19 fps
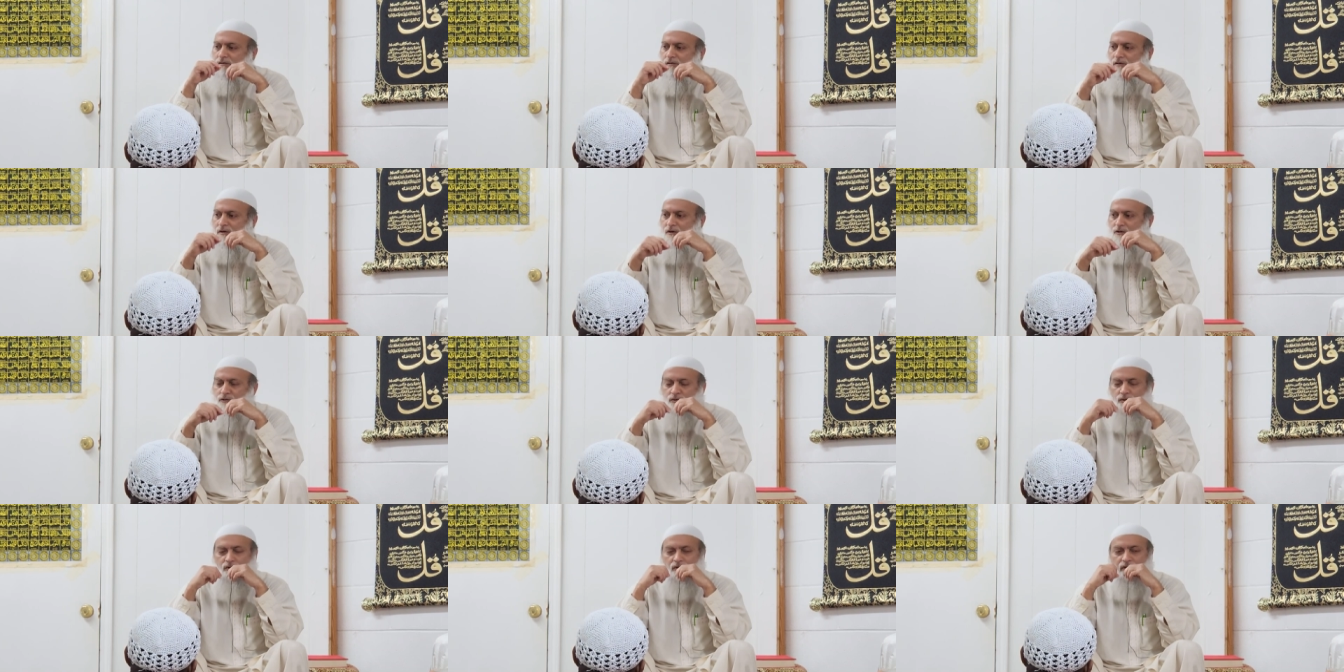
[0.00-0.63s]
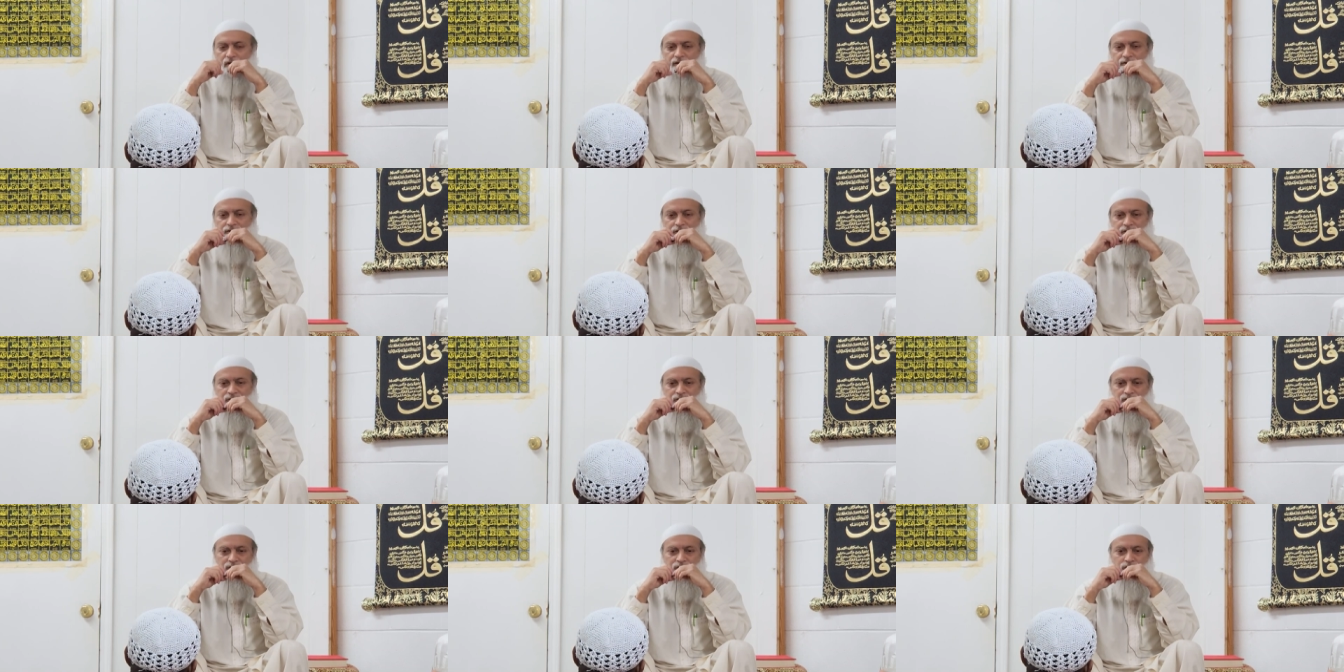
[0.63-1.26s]

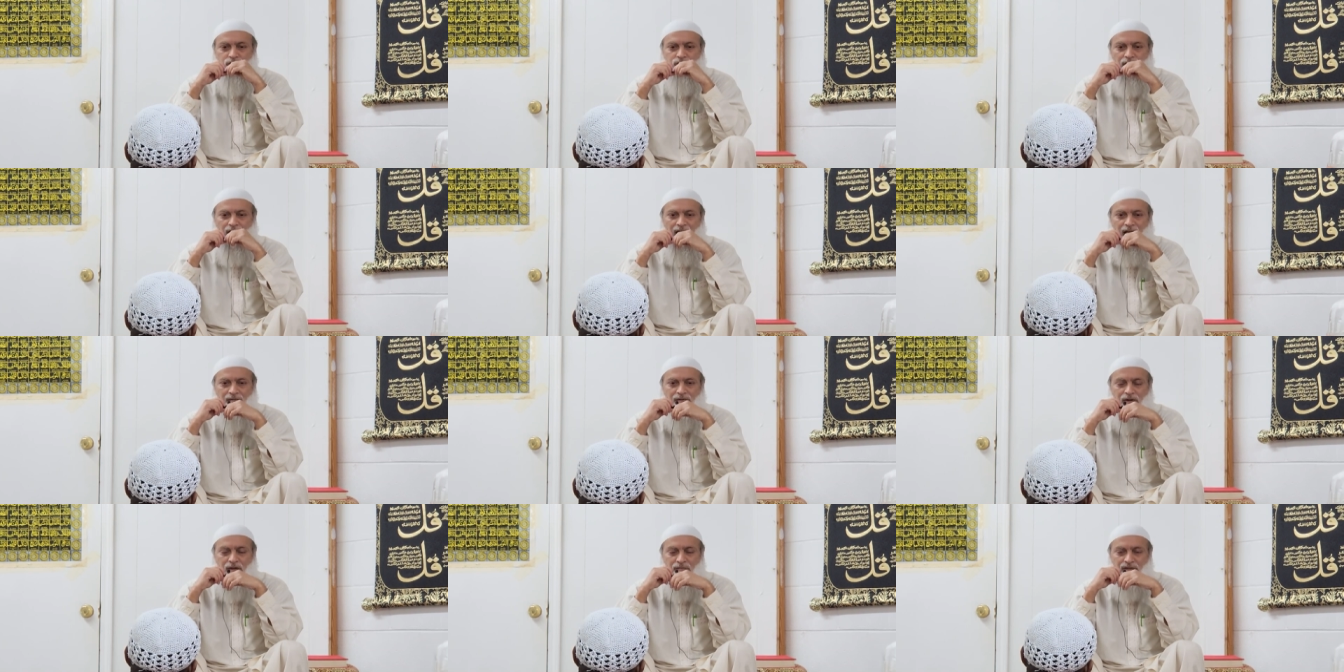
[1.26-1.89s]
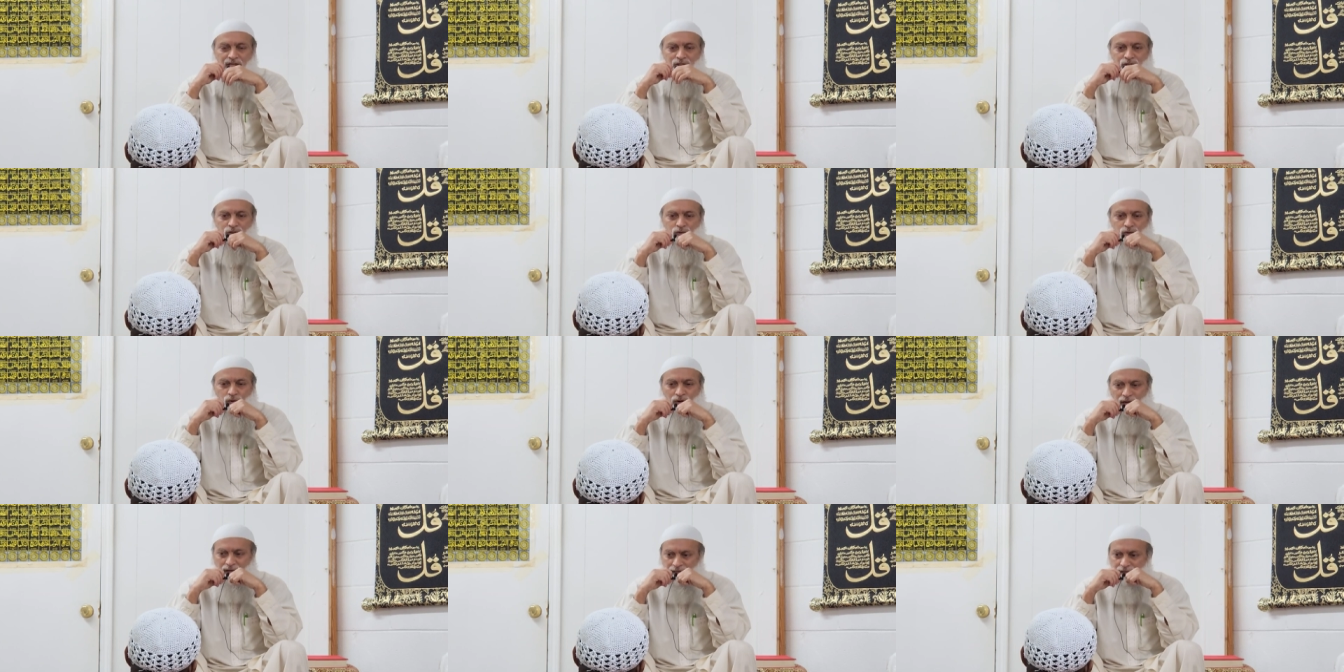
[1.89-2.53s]
Rasulullah described him as
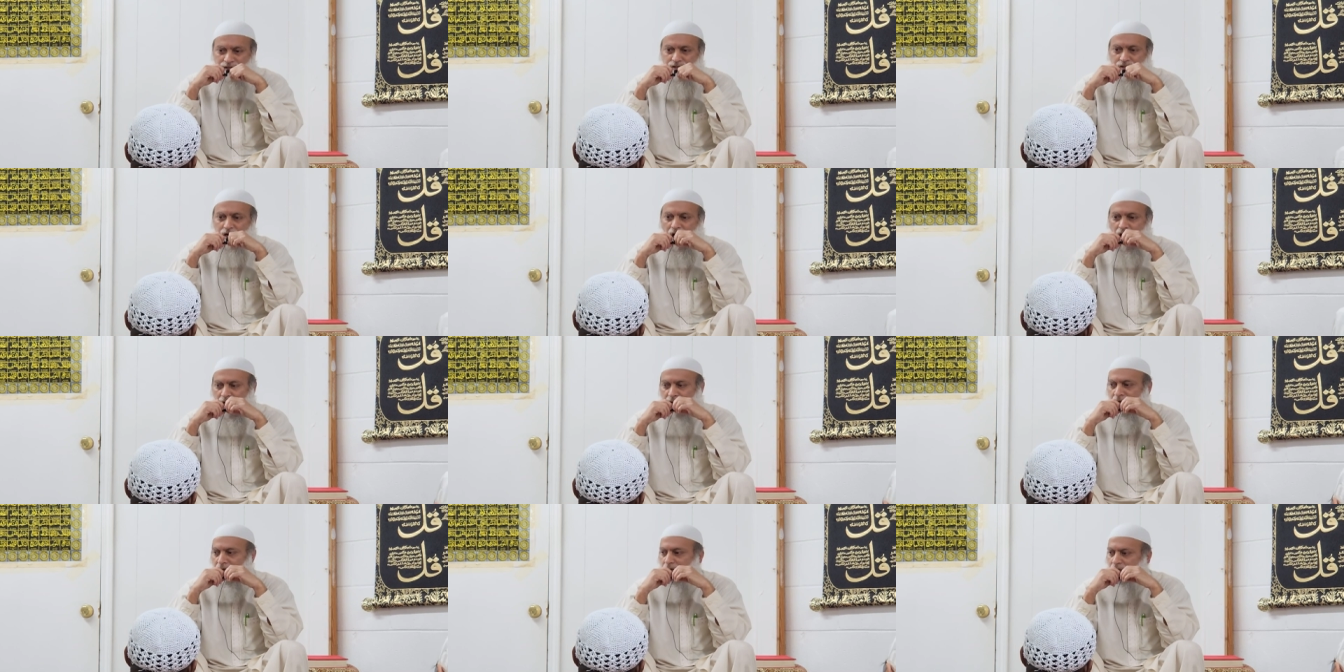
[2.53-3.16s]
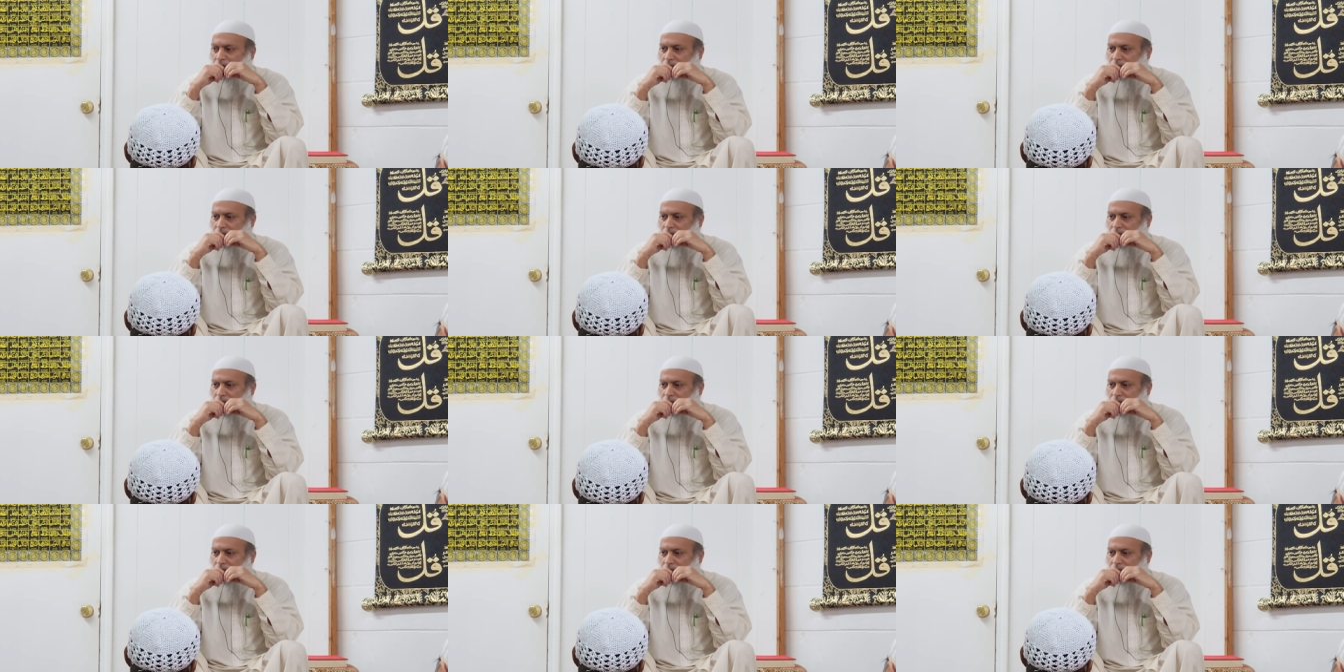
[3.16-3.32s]
short and stocky.